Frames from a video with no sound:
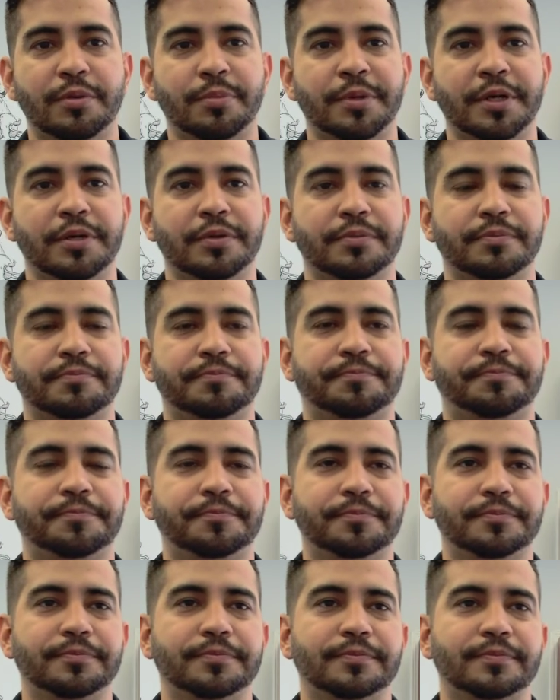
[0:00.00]
belt.
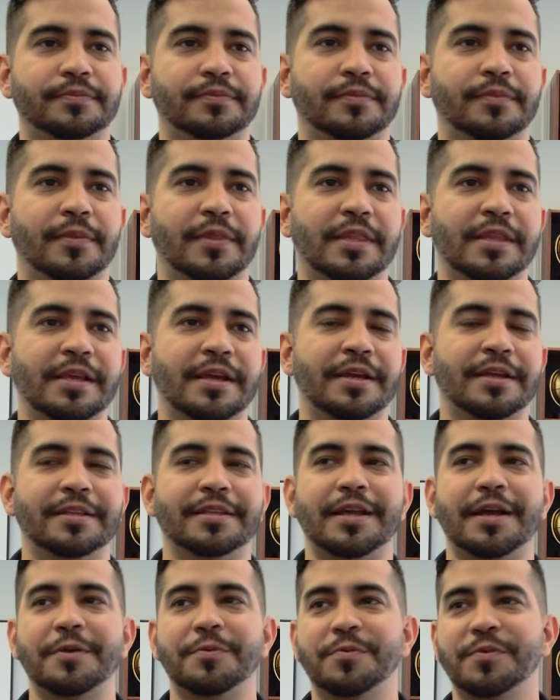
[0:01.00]

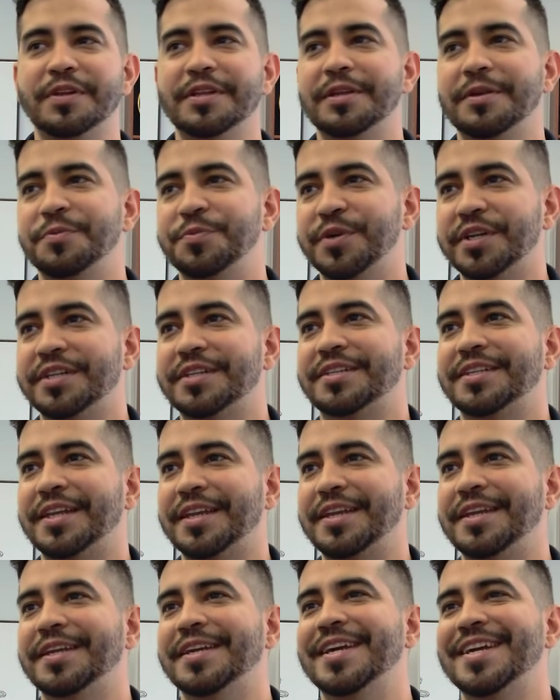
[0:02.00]
And I really wish that
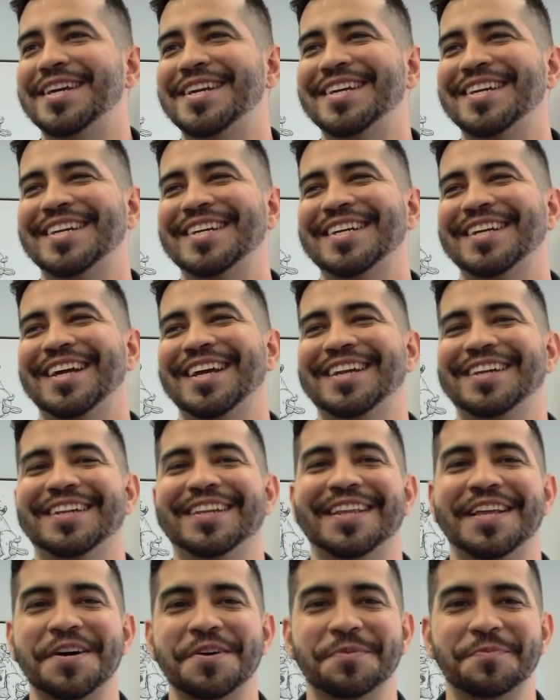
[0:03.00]
he had
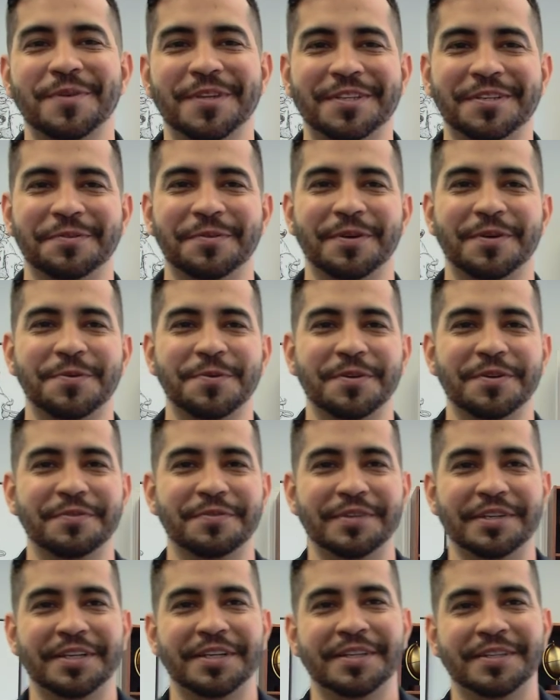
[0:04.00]
allowed me to record a
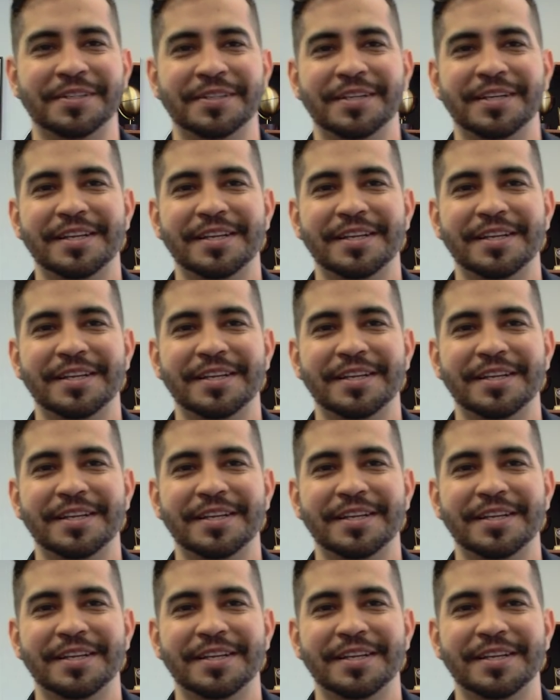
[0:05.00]
video,